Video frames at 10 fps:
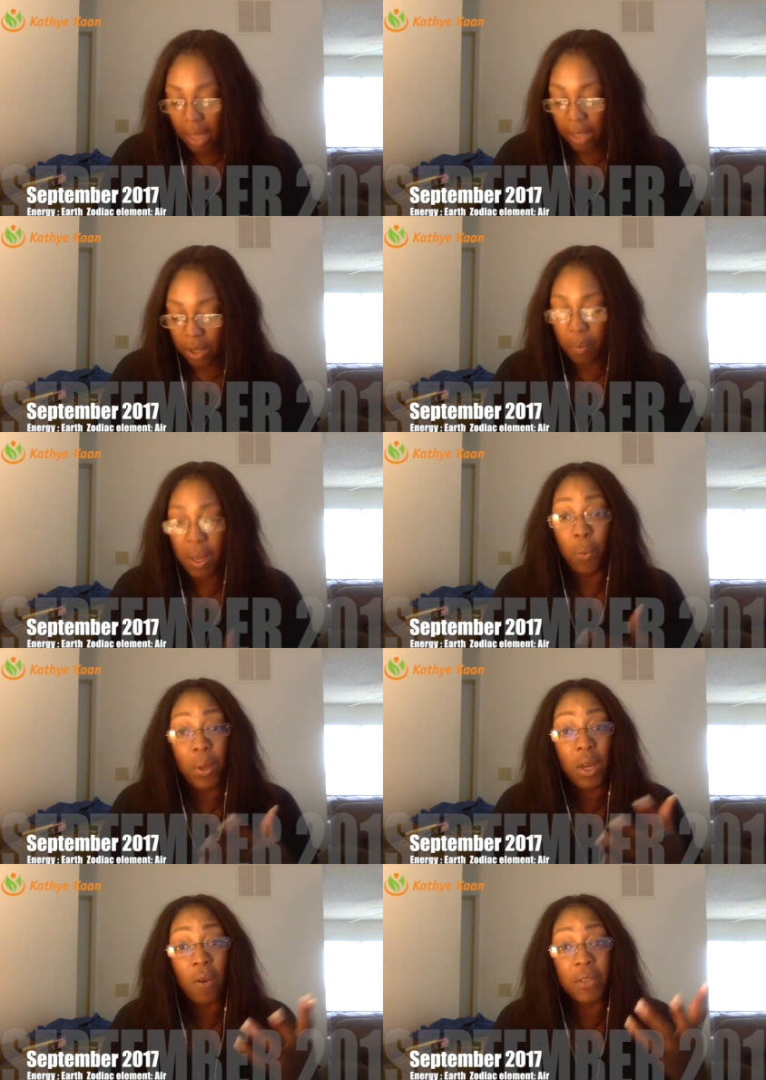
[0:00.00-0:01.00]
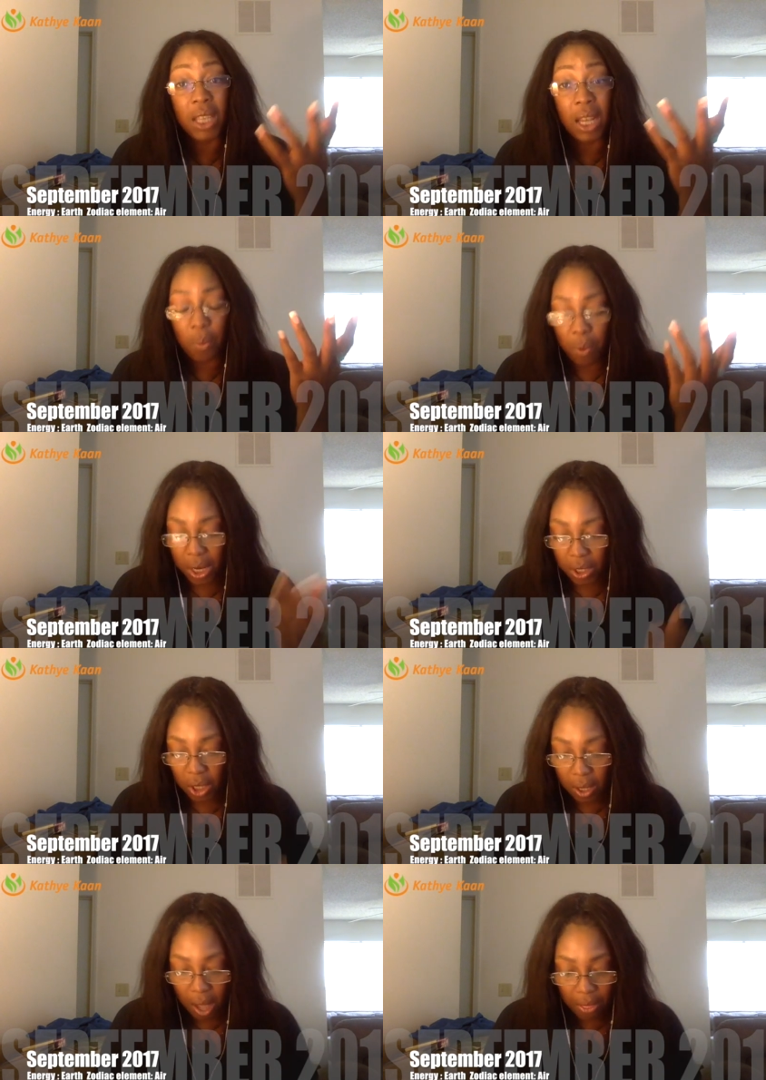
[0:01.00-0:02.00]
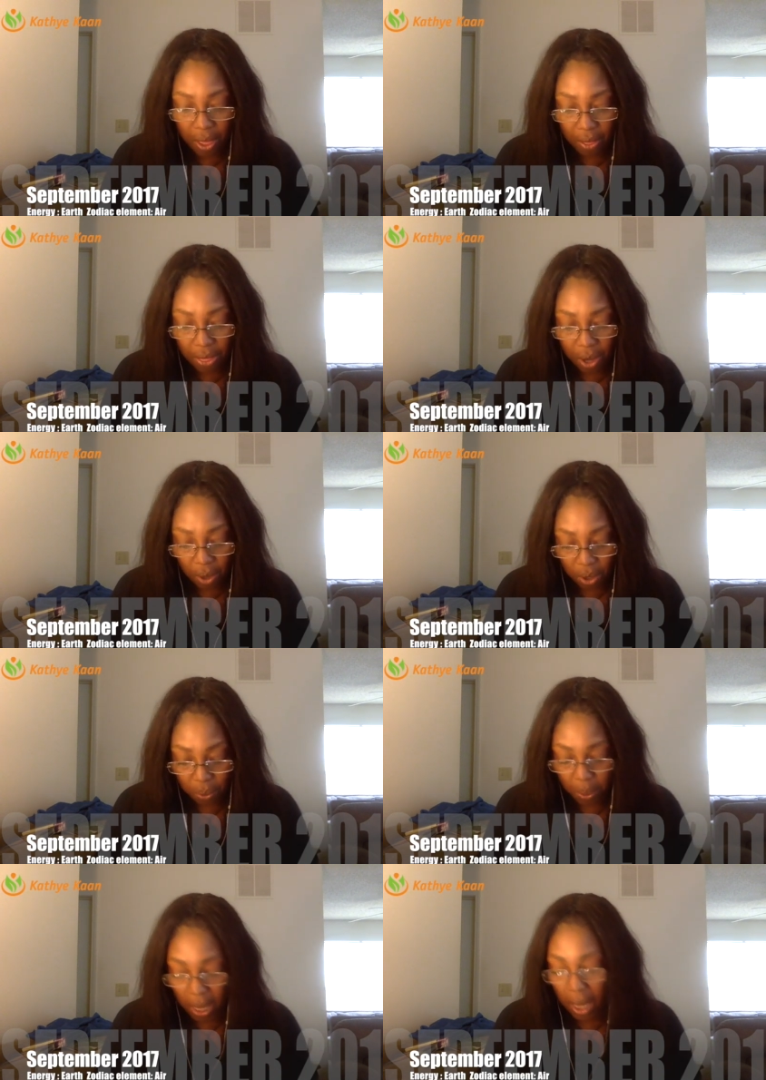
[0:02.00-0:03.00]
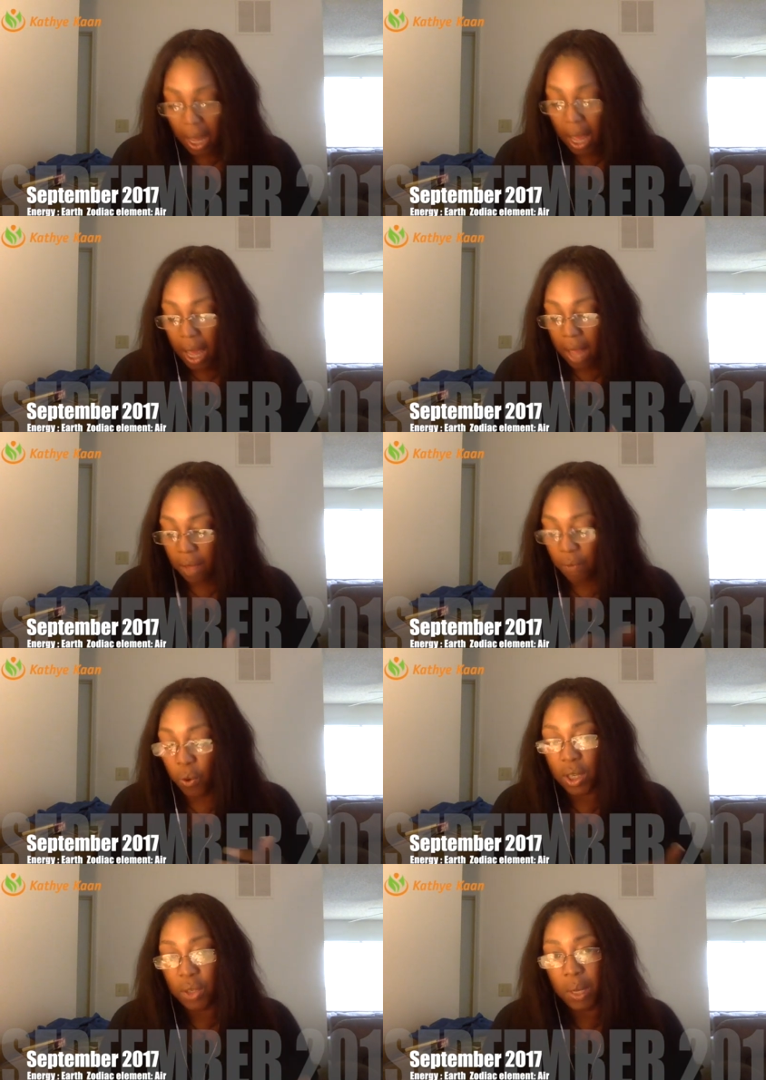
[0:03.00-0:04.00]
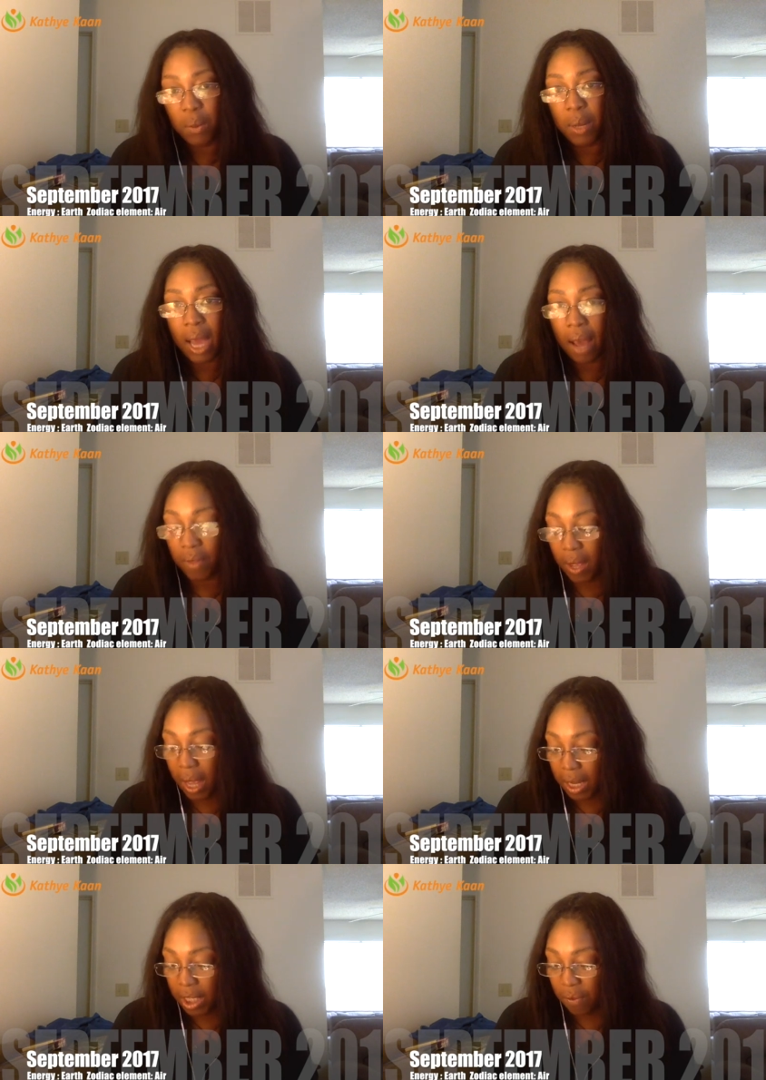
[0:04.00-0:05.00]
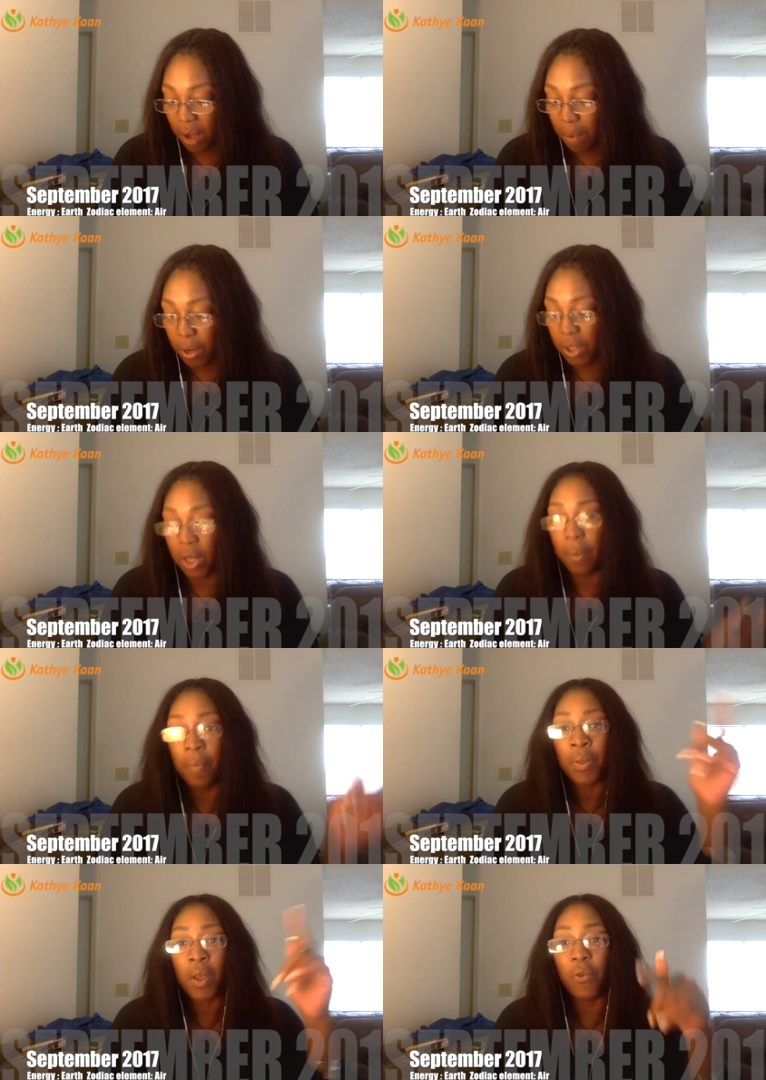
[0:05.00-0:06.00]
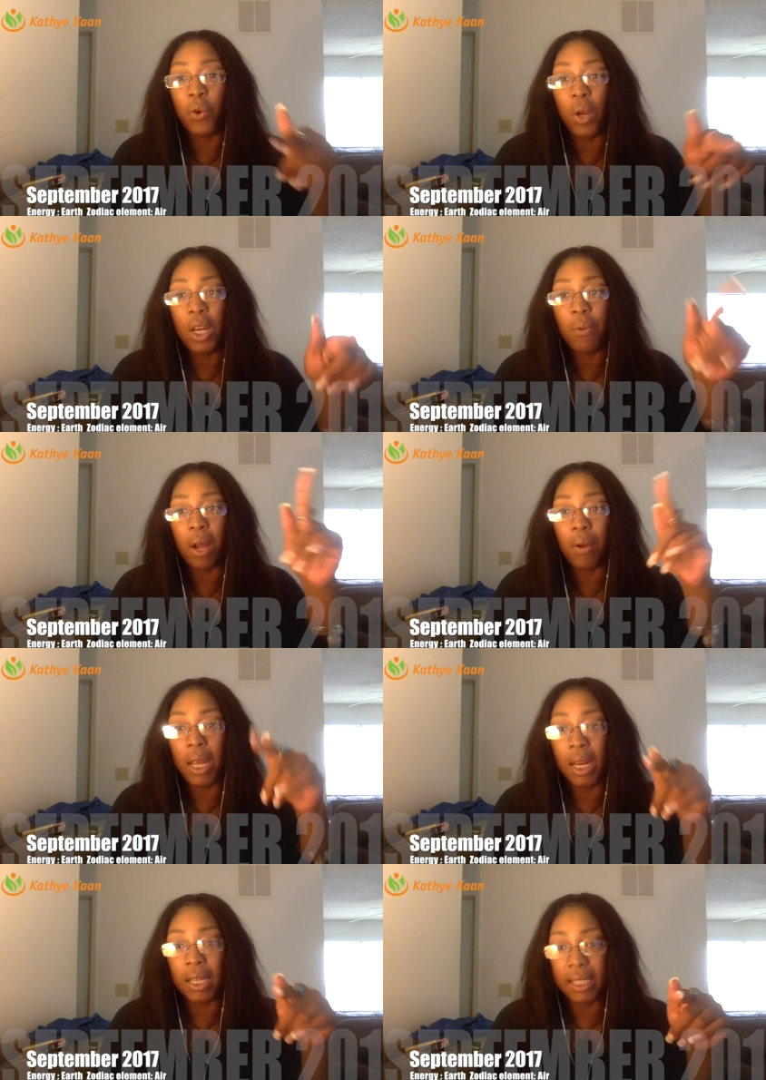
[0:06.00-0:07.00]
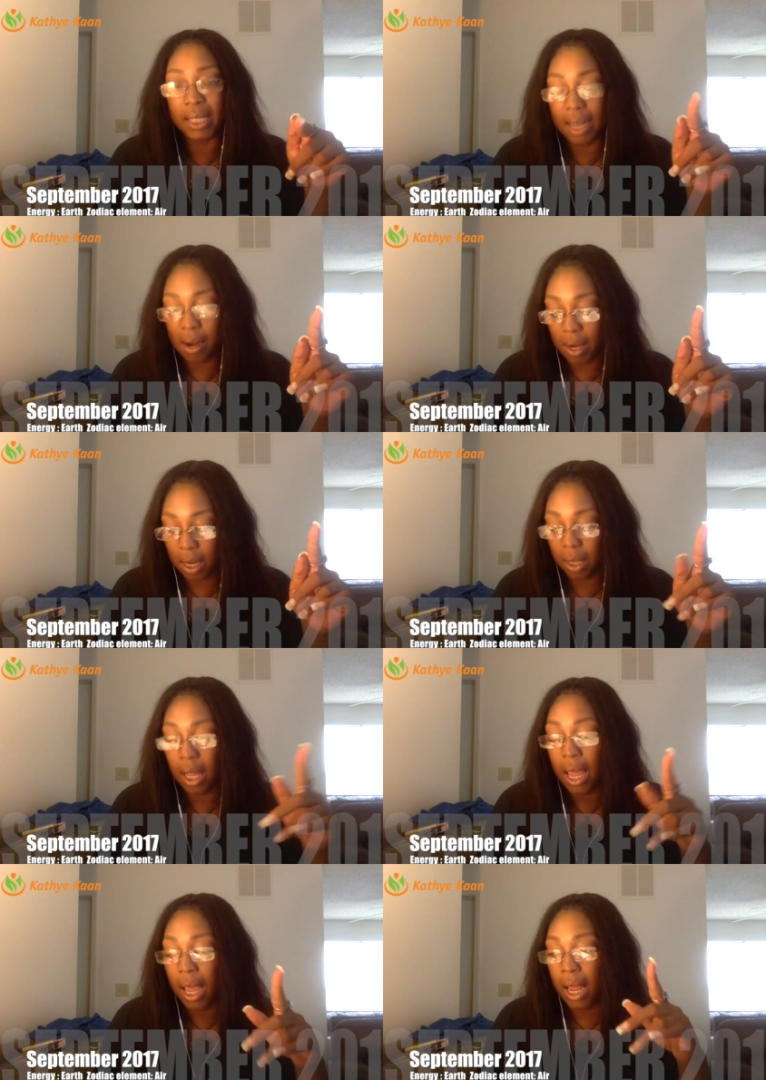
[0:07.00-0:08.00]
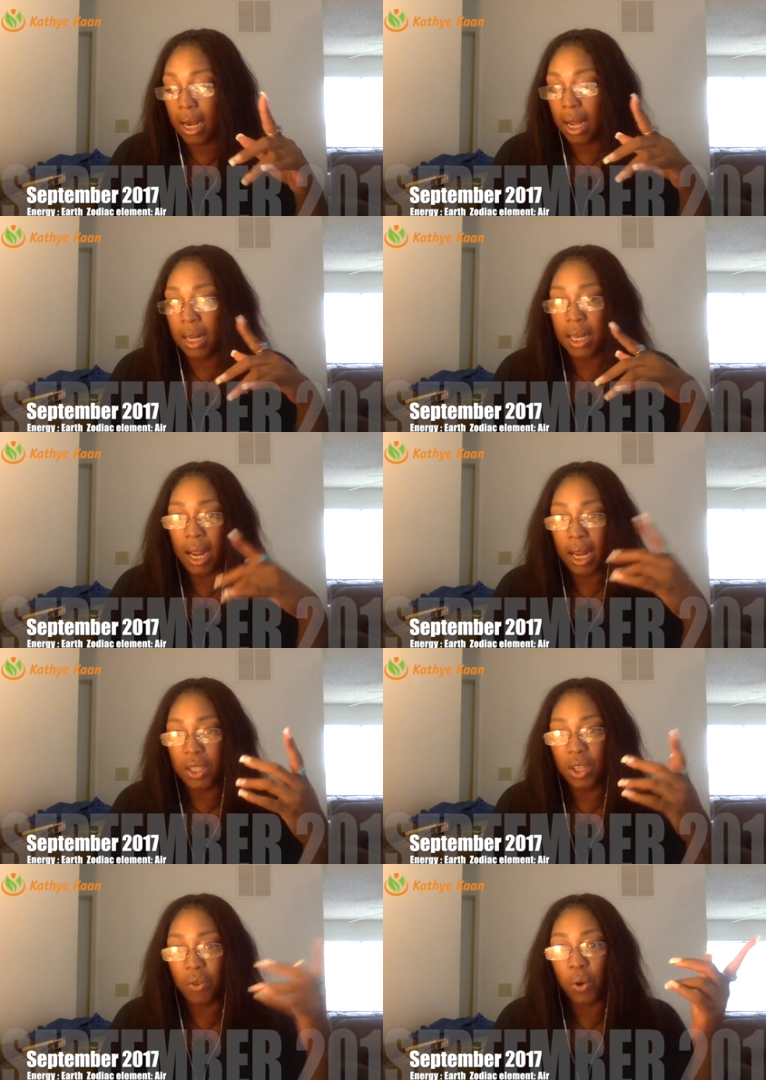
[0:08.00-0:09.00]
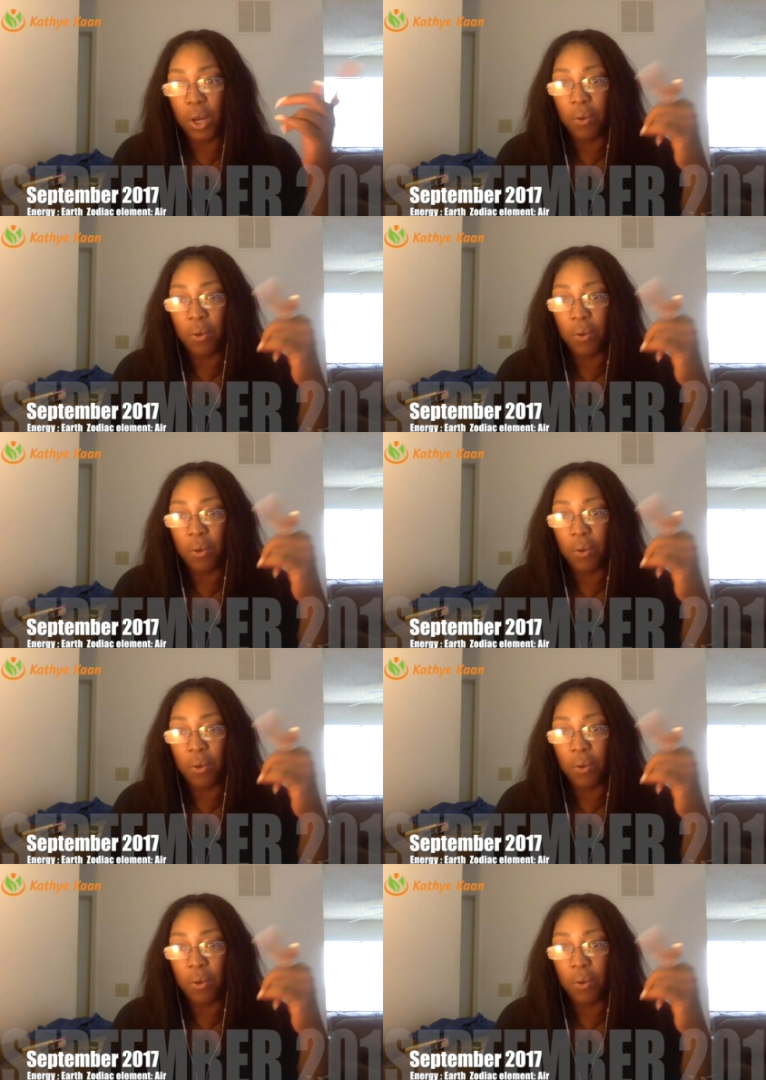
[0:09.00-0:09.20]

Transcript: It's going to be a week of celebration, the third week. And the fourth week we have the energy vibration of going around in a circle, and the energy of going